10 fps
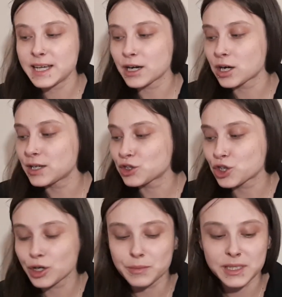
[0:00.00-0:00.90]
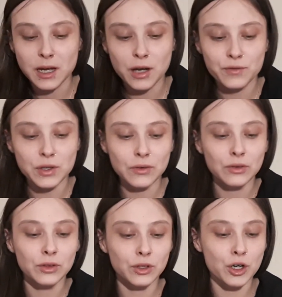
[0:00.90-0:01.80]
here in terms of
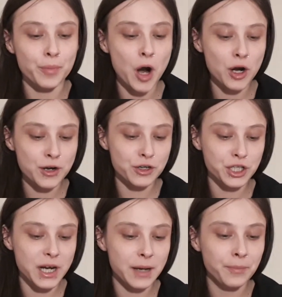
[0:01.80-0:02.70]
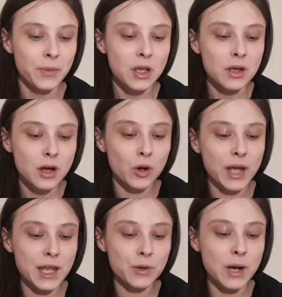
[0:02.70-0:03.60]
your partnership.
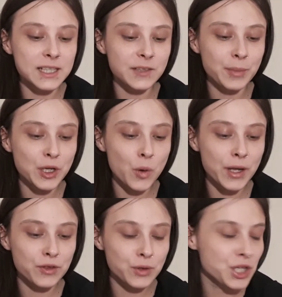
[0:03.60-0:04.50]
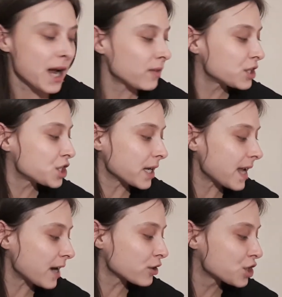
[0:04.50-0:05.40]
Okay, you guys have been going through challenging
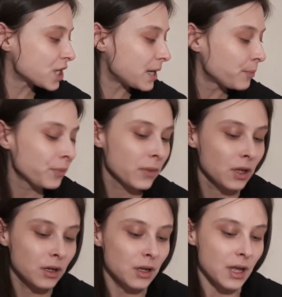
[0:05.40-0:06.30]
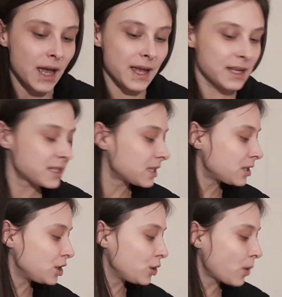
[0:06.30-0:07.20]
energy, and
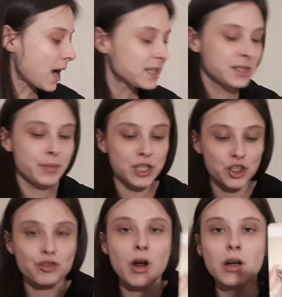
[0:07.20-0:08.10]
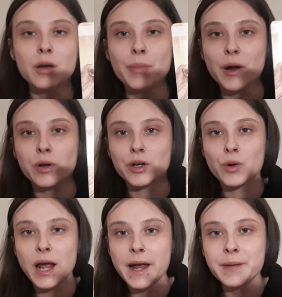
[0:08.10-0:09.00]
you had to be strong about it,
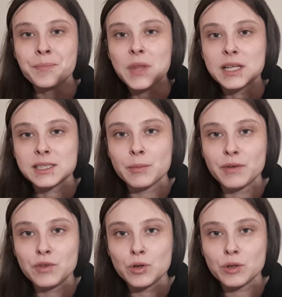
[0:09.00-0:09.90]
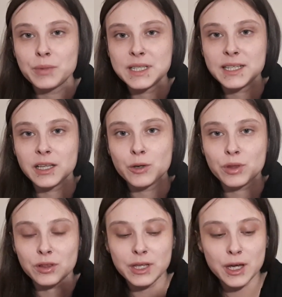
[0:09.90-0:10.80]
okay? Some of you could be dealing with
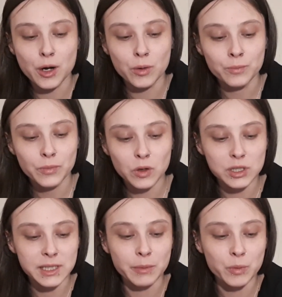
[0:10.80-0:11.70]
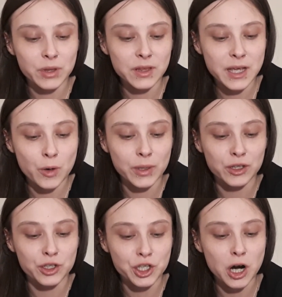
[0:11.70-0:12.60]
Leo, or someone with Leo in
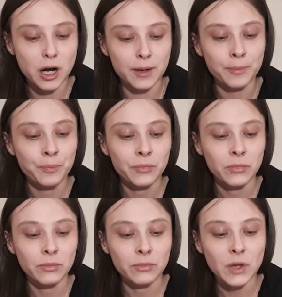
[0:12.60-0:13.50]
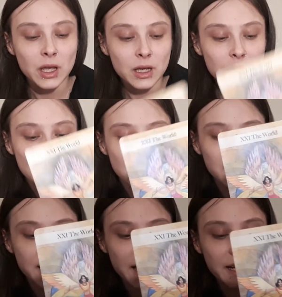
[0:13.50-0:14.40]
their chart.
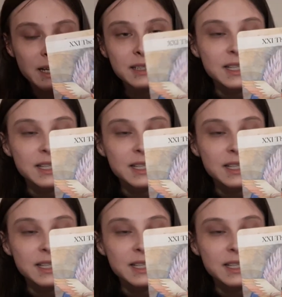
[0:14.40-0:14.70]
Again, it